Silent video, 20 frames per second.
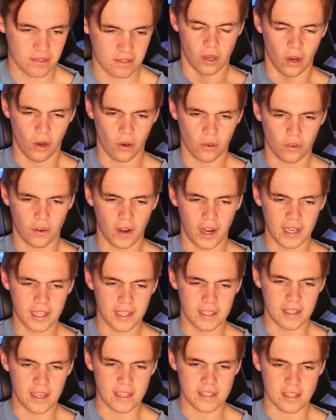
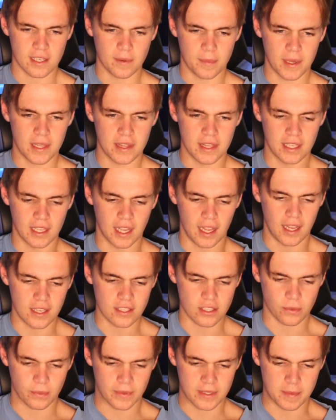Alrighty, and then it's going to be the
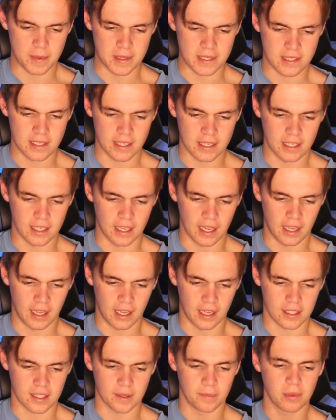Arsenal SBC
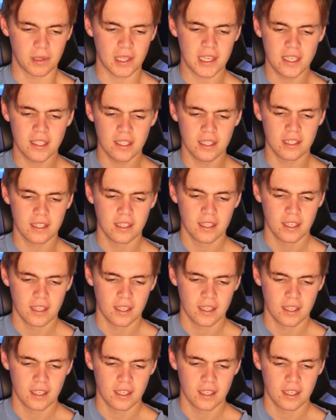uh, completed.